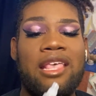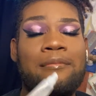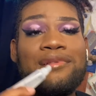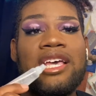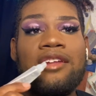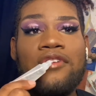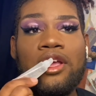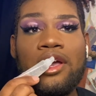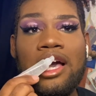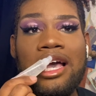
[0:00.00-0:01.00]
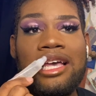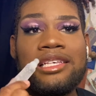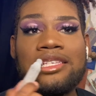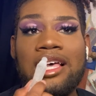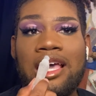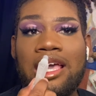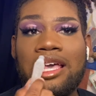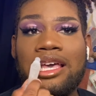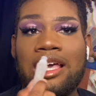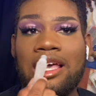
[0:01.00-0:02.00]
planned for you guys.
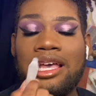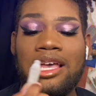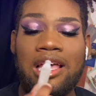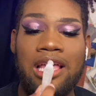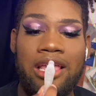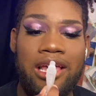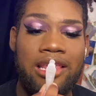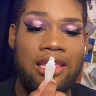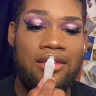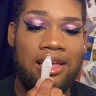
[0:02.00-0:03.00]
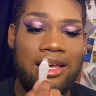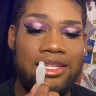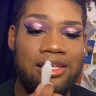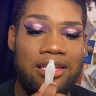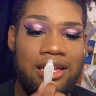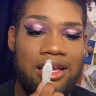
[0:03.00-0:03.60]
Like, I think you guys should